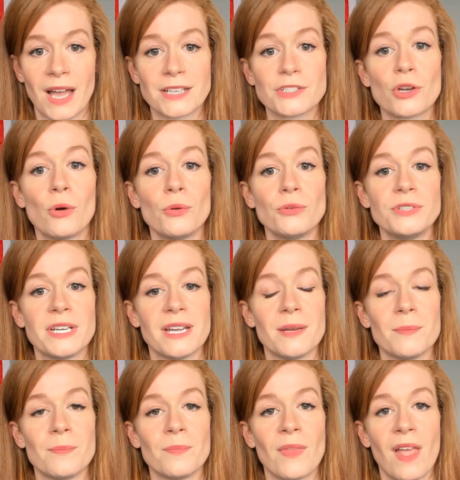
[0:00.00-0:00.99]
I told
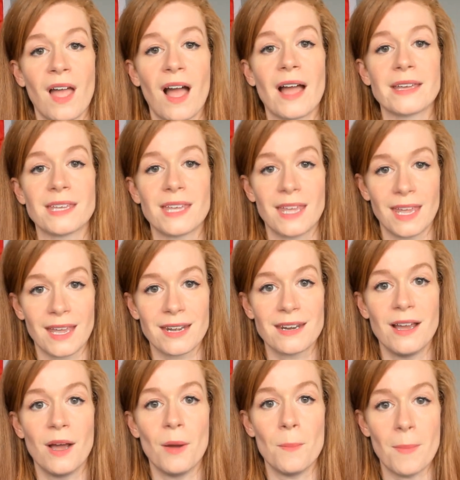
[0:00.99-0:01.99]
him, I
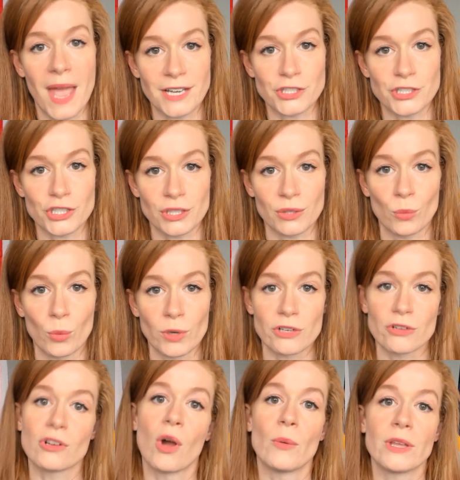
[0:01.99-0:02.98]
can't imagine
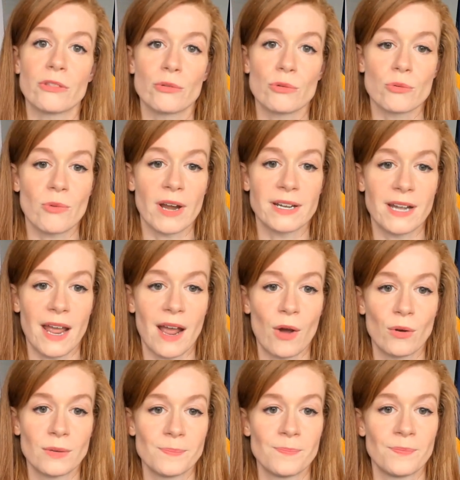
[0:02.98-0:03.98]
what you're going through right
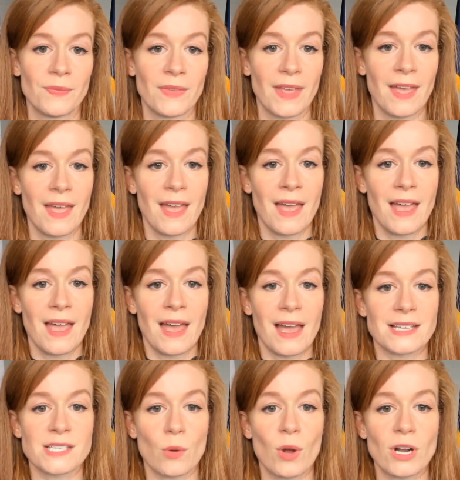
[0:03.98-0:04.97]
now.
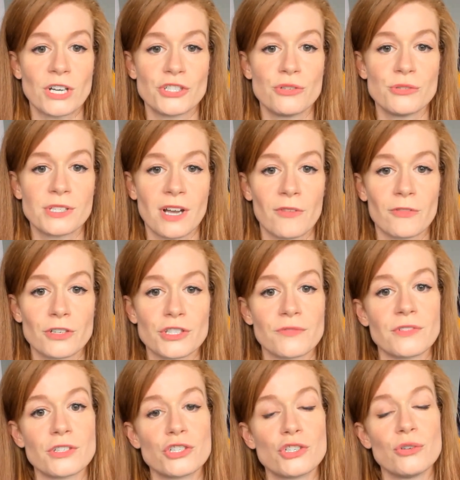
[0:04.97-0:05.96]
As I watched news coverage
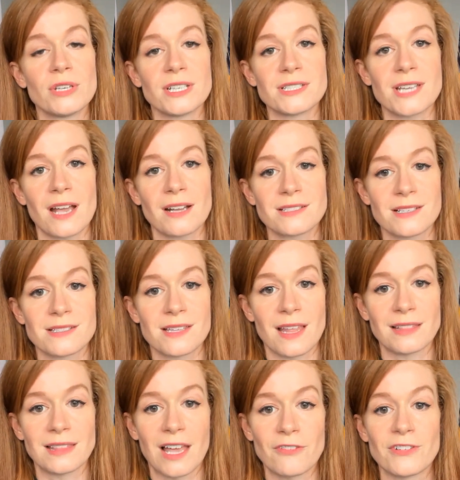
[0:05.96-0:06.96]
of the shooting in Texas
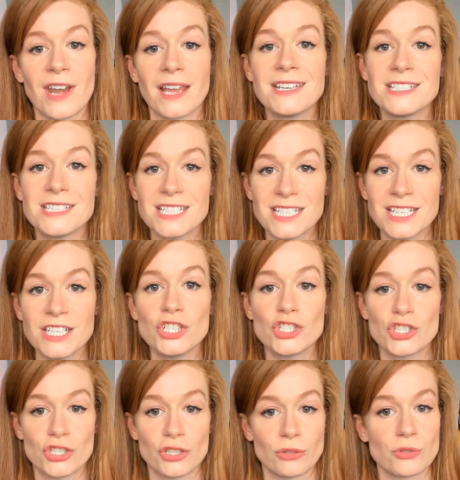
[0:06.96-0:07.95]
that left
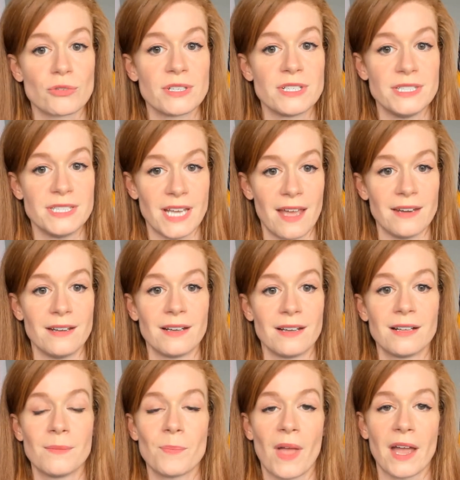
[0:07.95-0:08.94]
19 children dead,
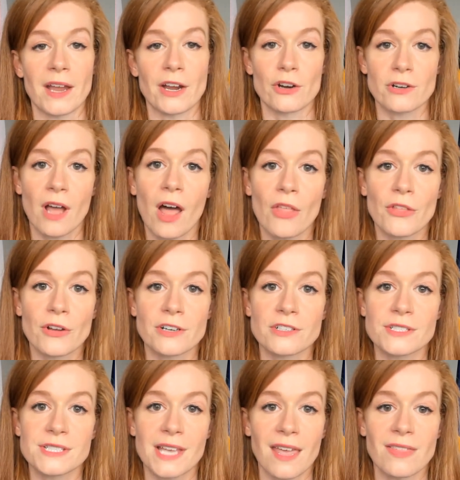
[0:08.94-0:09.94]
I heard
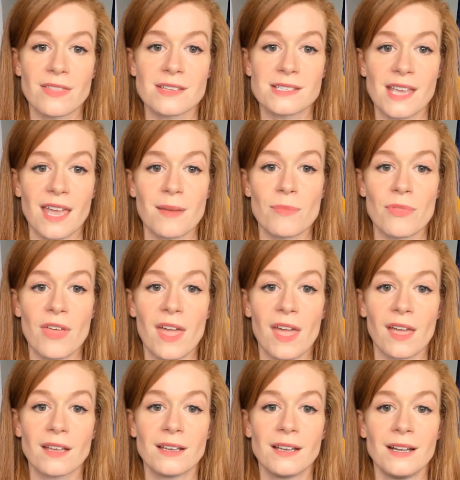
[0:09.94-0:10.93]
others say the same
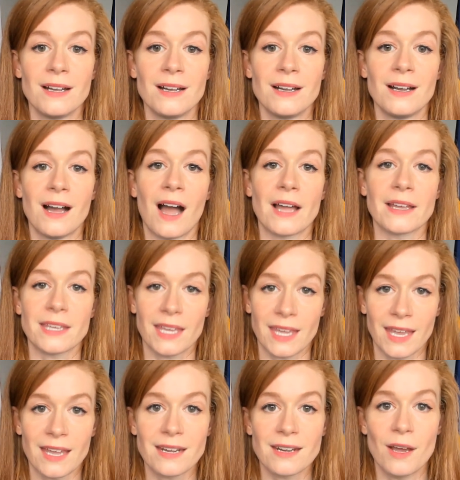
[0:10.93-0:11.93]
thing. I
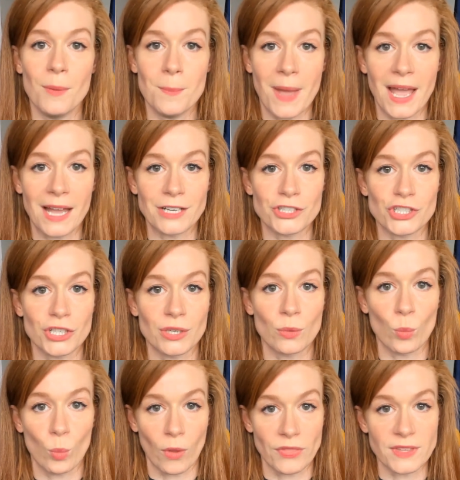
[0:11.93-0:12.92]
can't
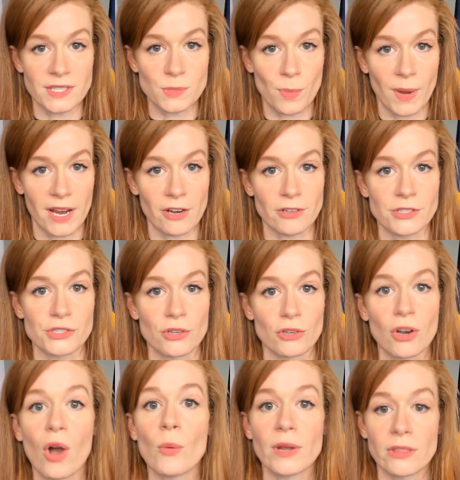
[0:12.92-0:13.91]
imagine what these parents are
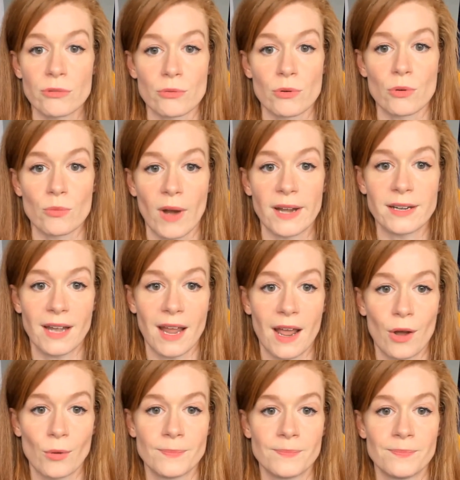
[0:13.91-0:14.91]
going through right
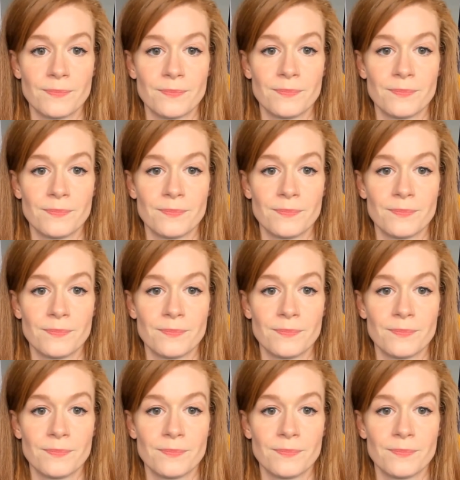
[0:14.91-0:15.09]
now.